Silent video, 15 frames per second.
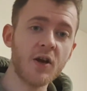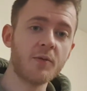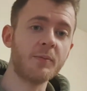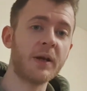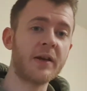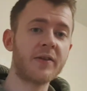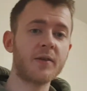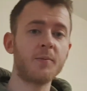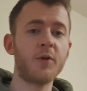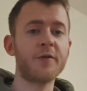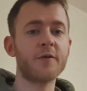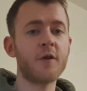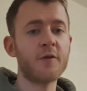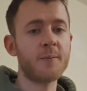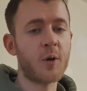Me and the
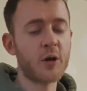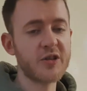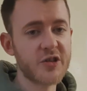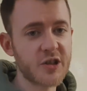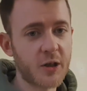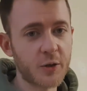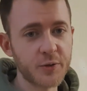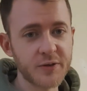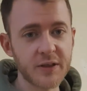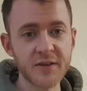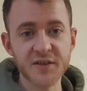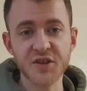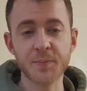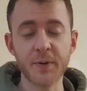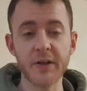mother of my child didn't
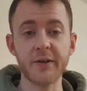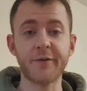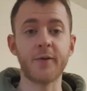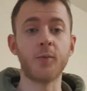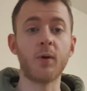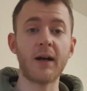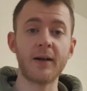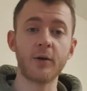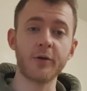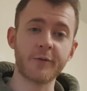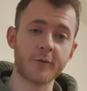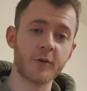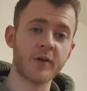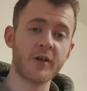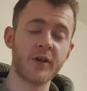speak for well
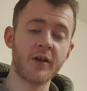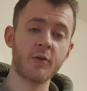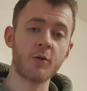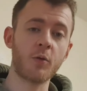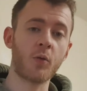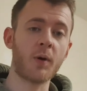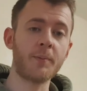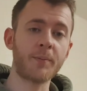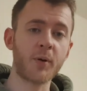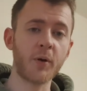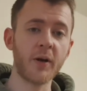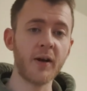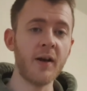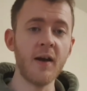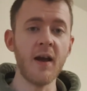over a year at one
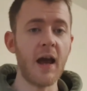point,